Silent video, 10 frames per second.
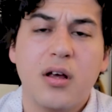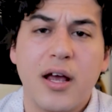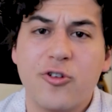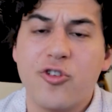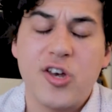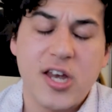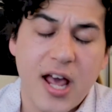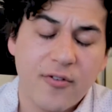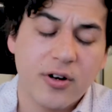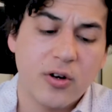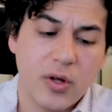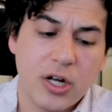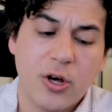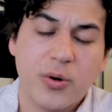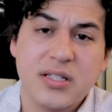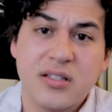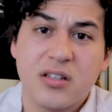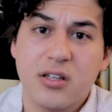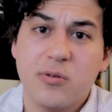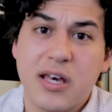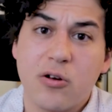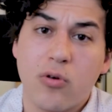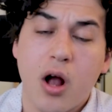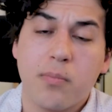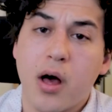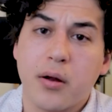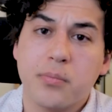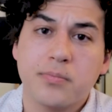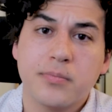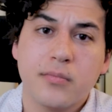and you're never going to notice until you hit rock bottom.